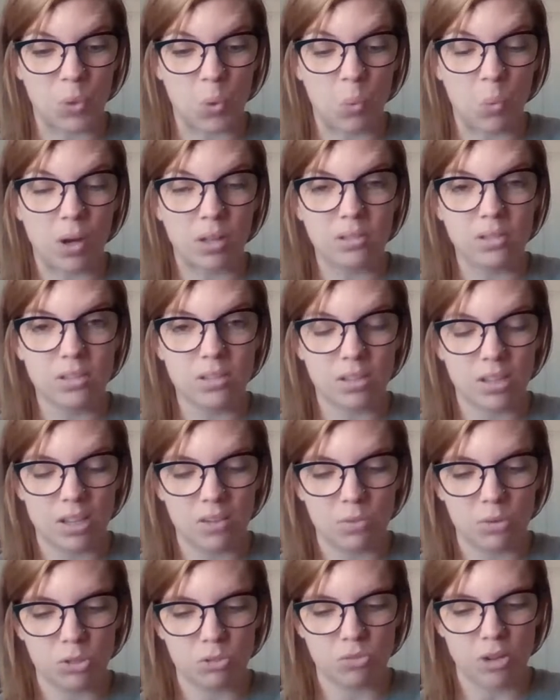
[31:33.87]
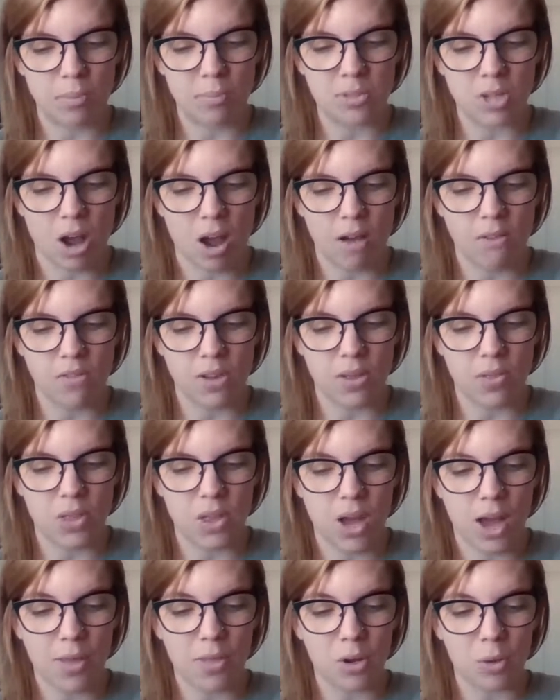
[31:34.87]
One sleeve was ripped off, and
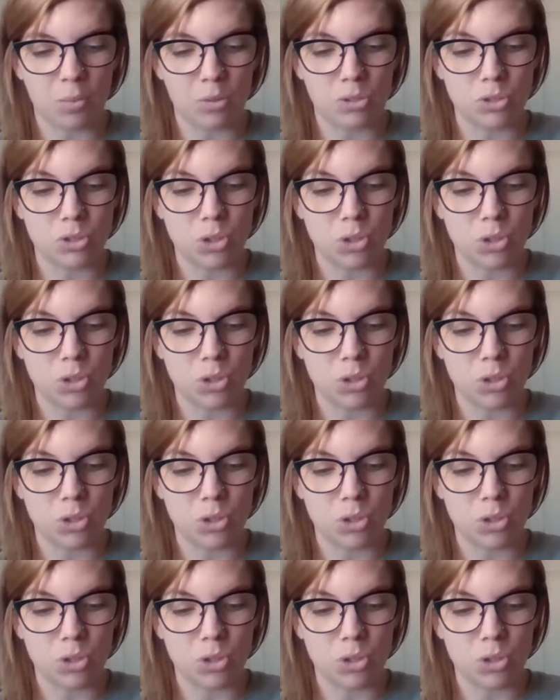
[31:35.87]
the other was